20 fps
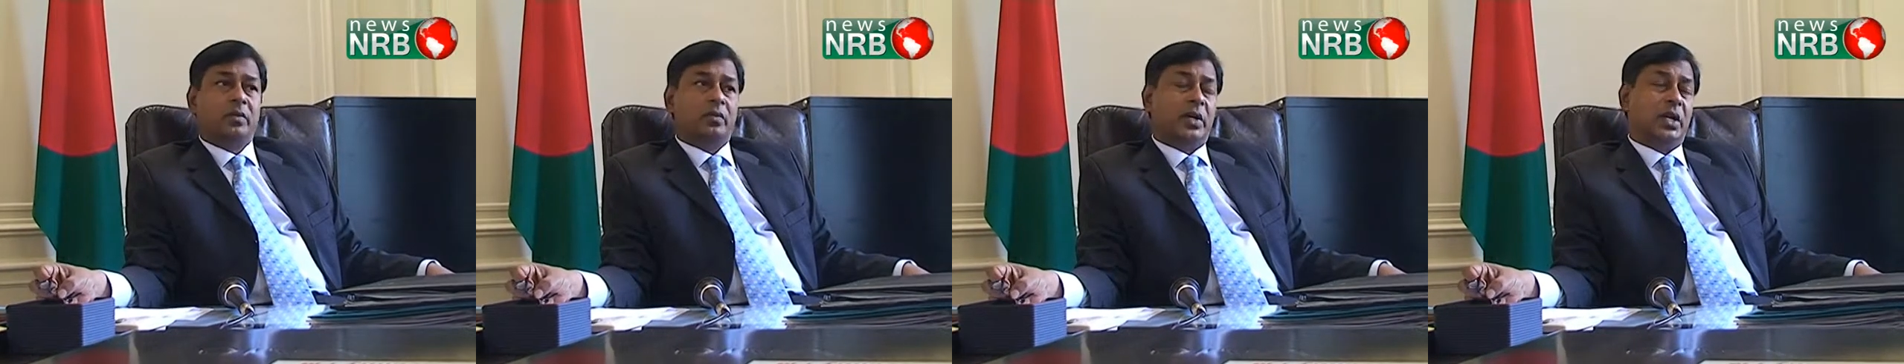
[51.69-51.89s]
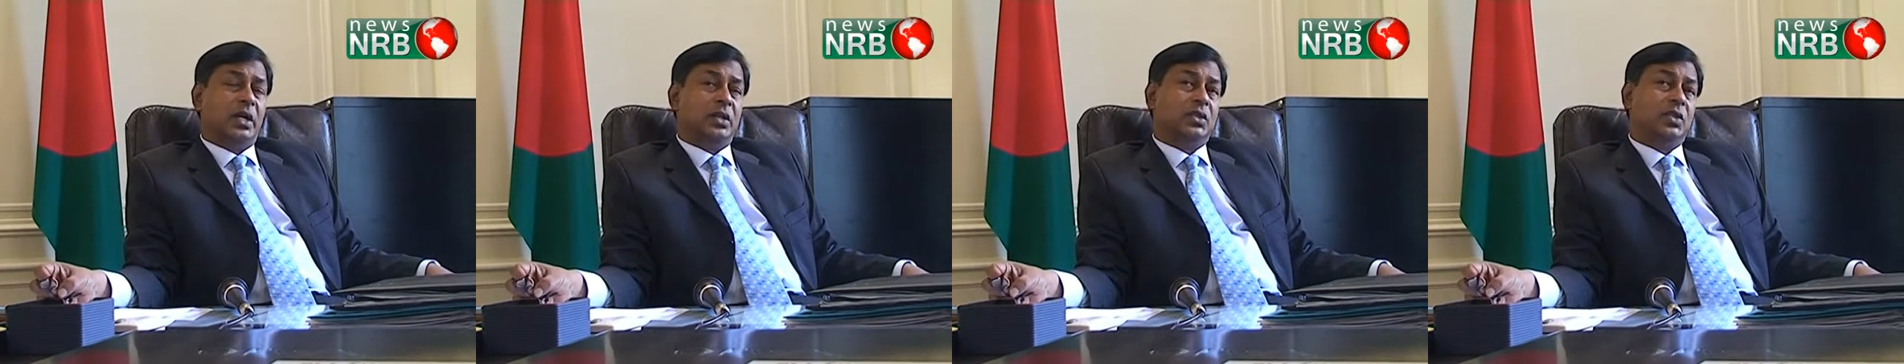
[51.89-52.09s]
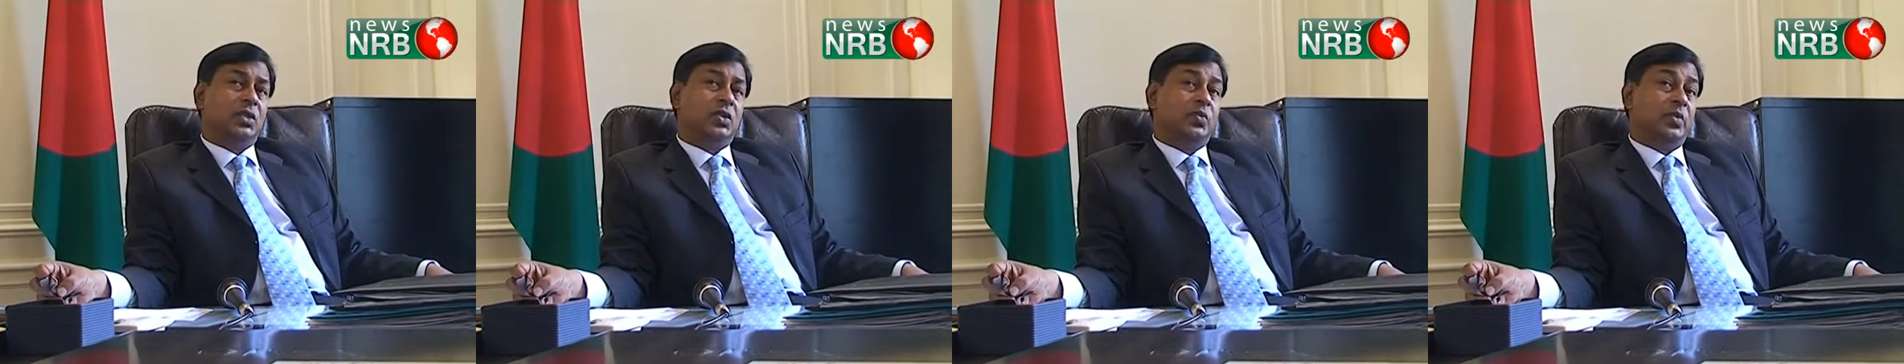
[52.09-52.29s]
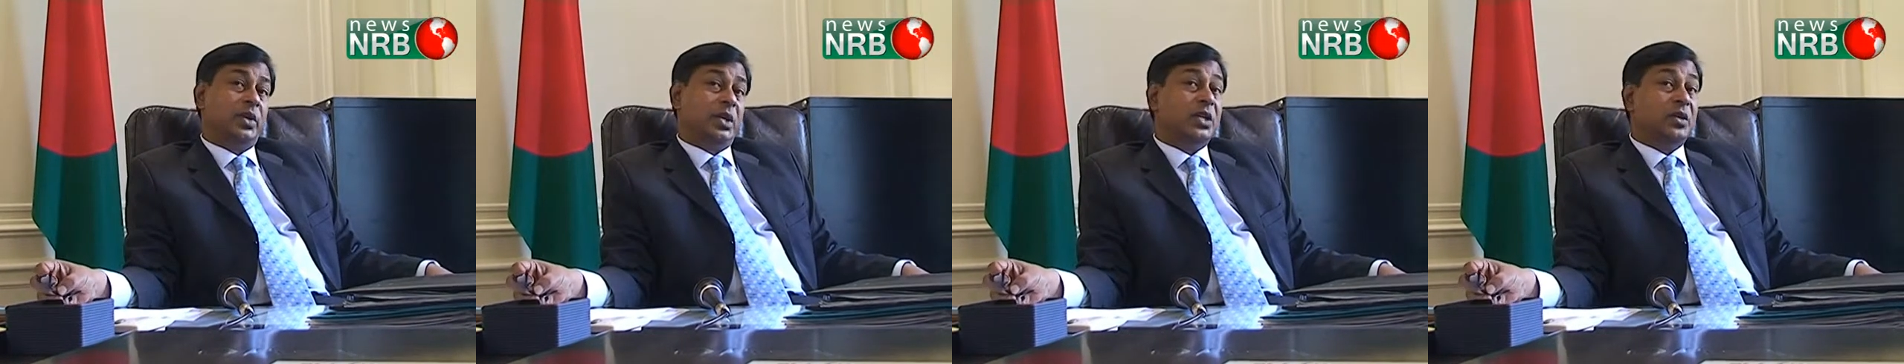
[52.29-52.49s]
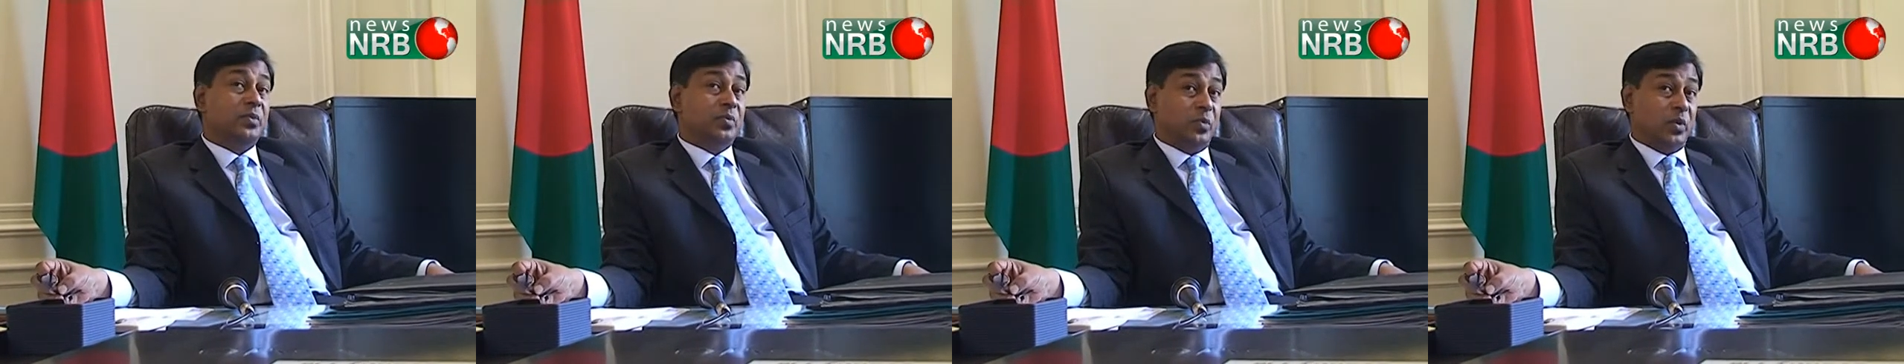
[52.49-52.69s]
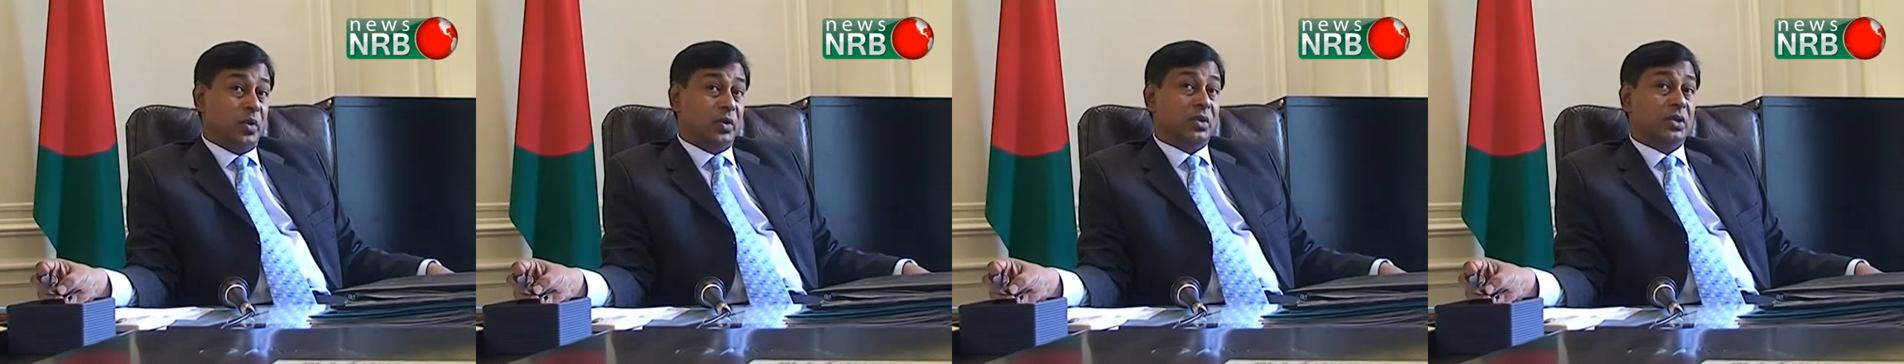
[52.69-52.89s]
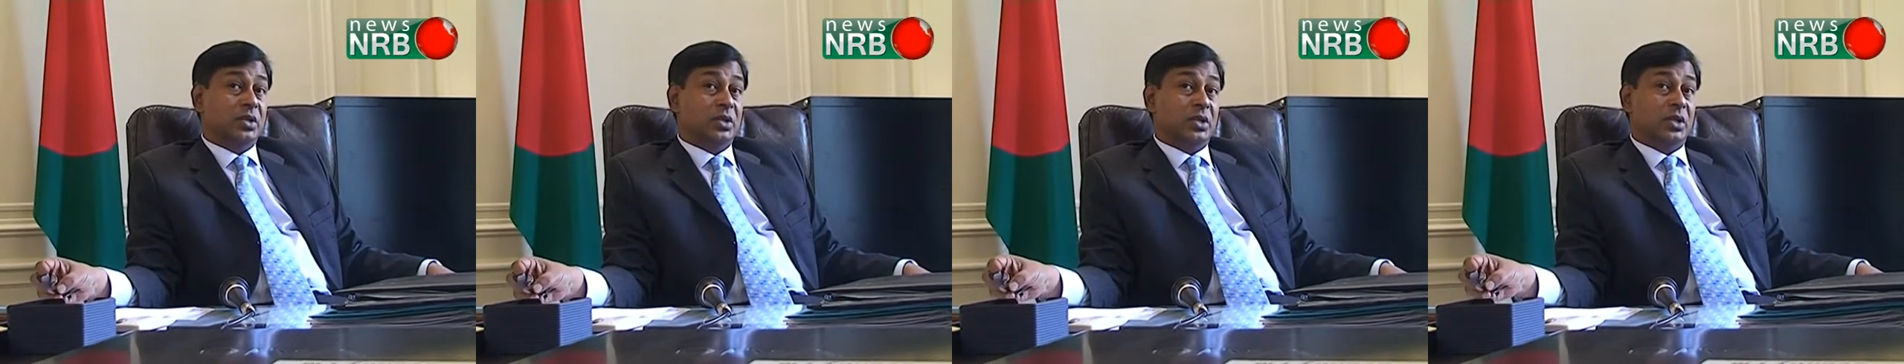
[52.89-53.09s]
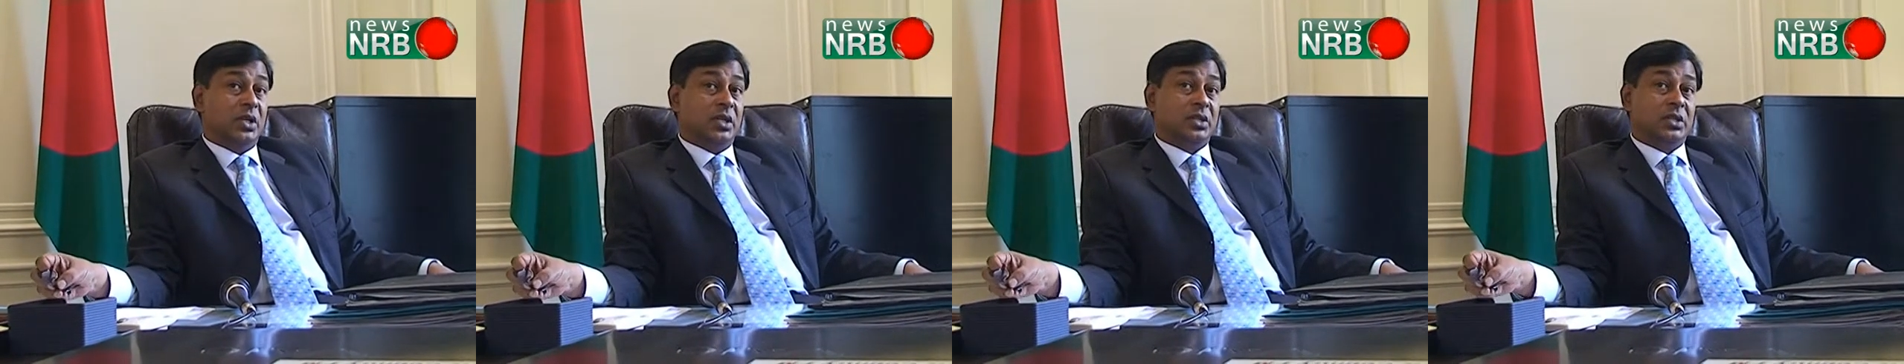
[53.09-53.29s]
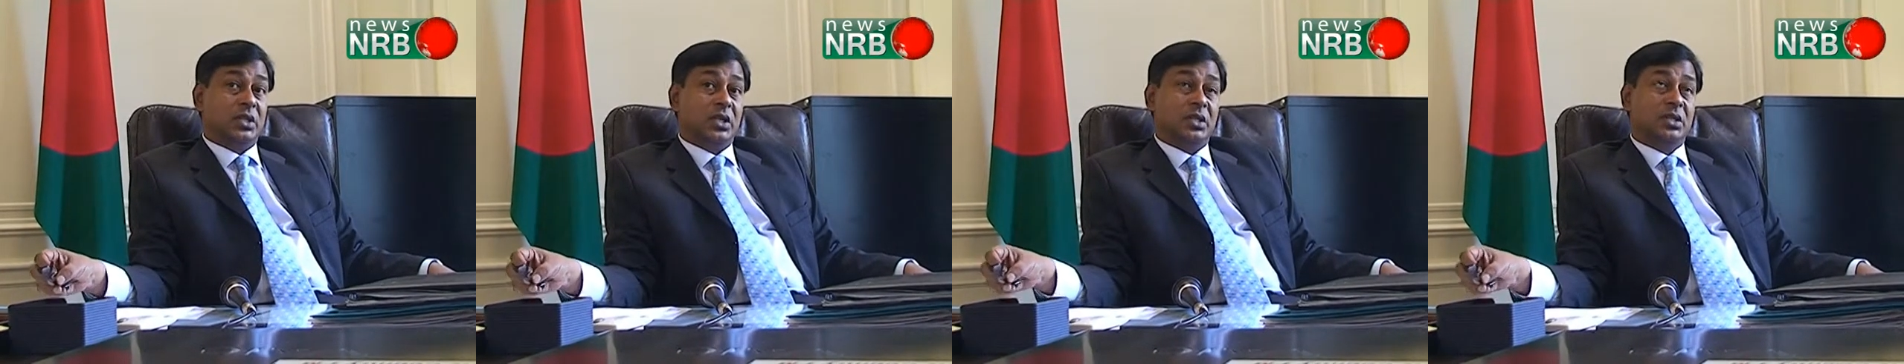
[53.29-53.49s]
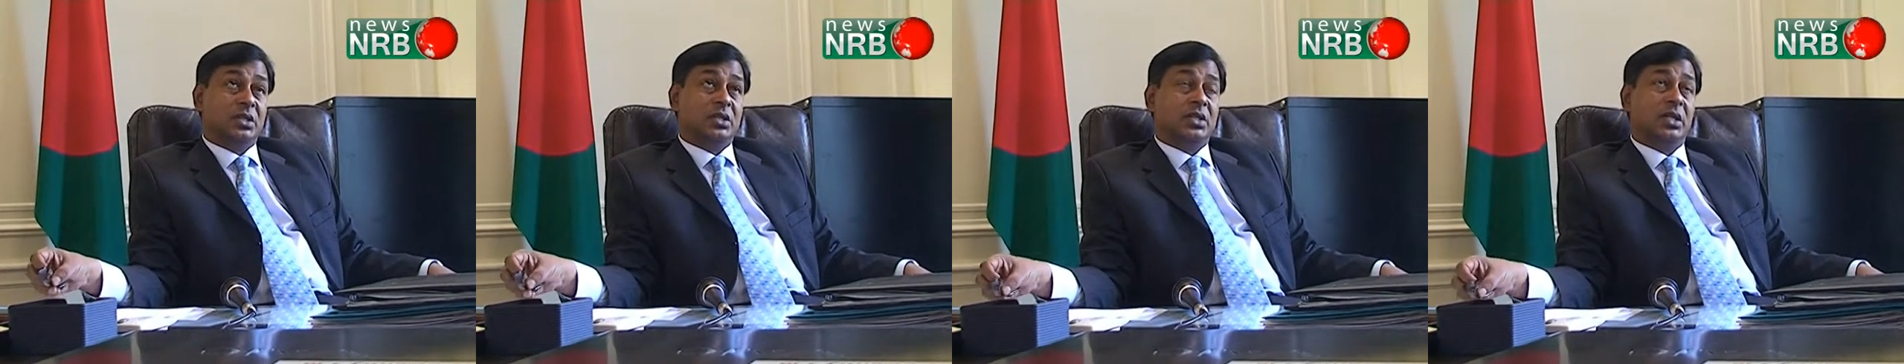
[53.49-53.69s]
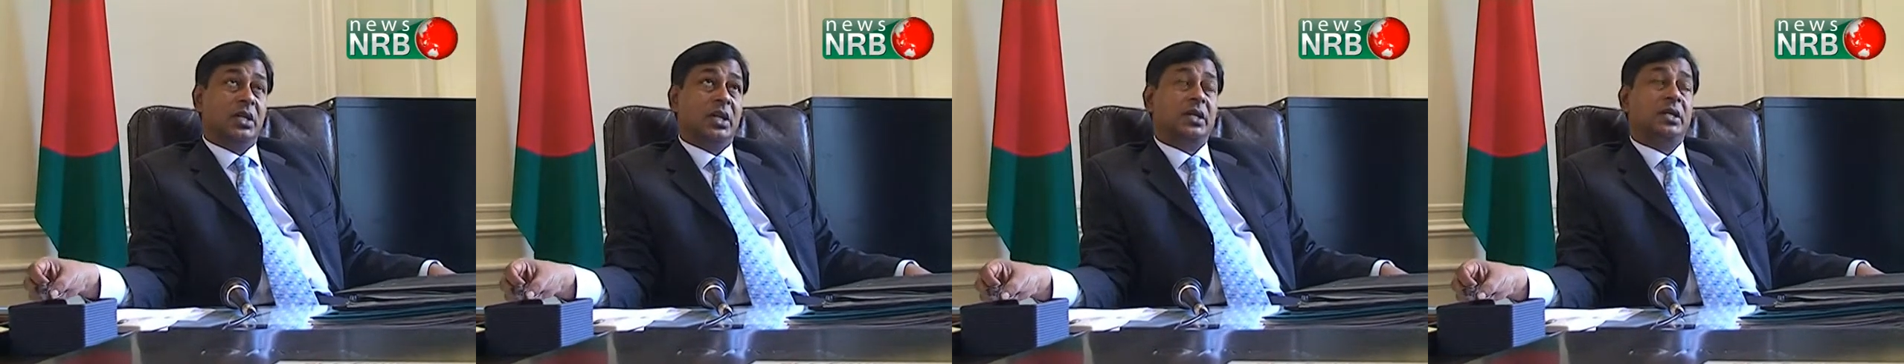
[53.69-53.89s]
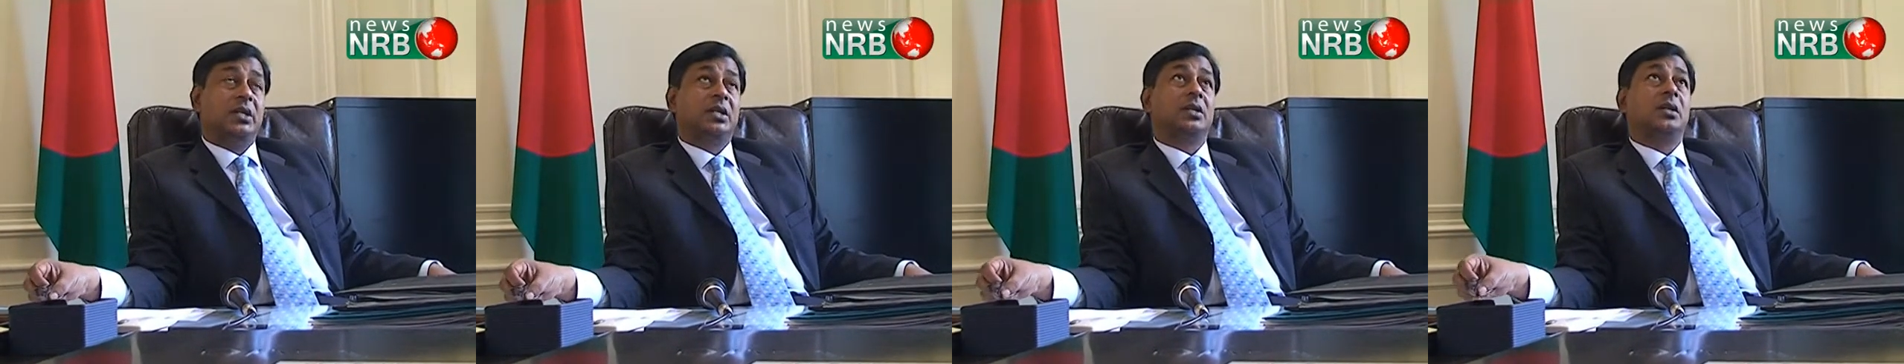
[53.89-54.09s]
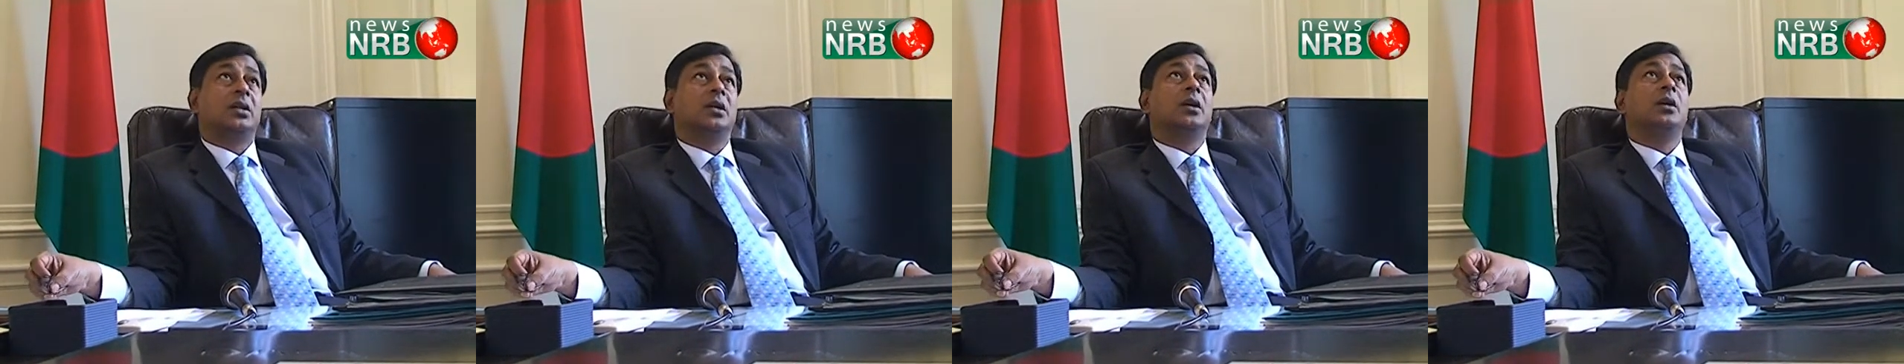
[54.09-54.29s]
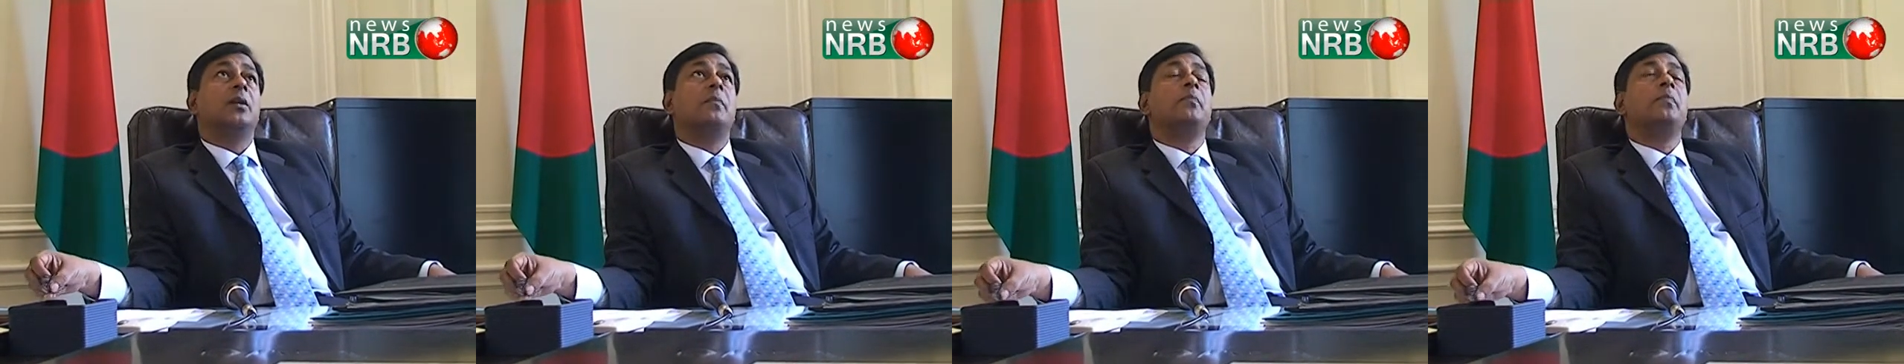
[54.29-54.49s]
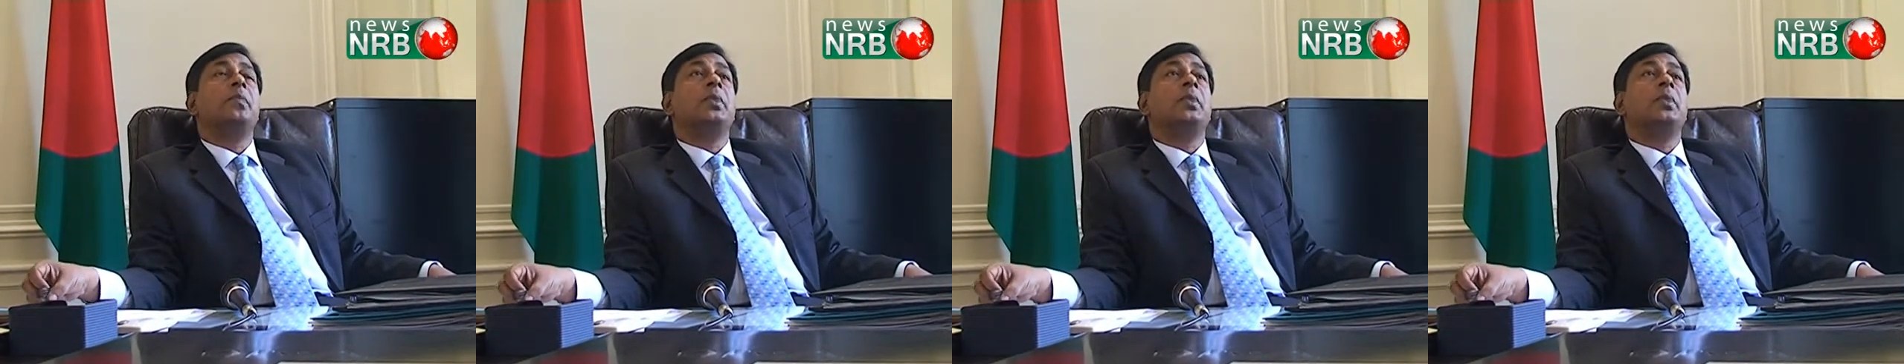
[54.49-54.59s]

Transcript: France is very important in the sense that